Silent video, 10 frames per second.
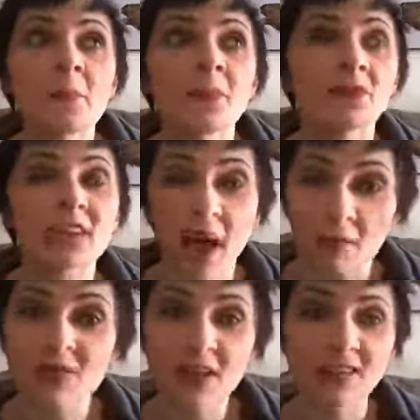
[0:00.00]
there's a
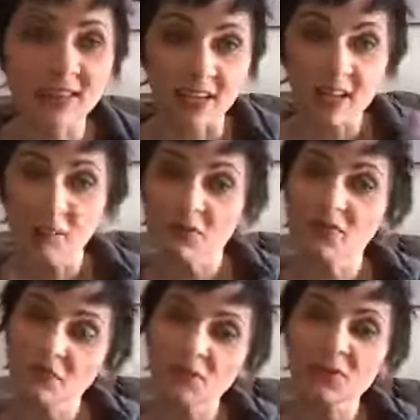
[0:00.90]
couple of, as I say, a couple of
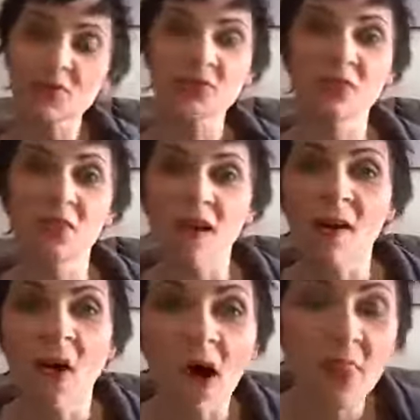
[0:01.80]
different schools of
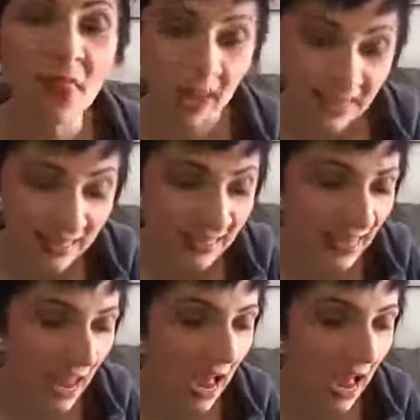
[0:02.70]
thought on this.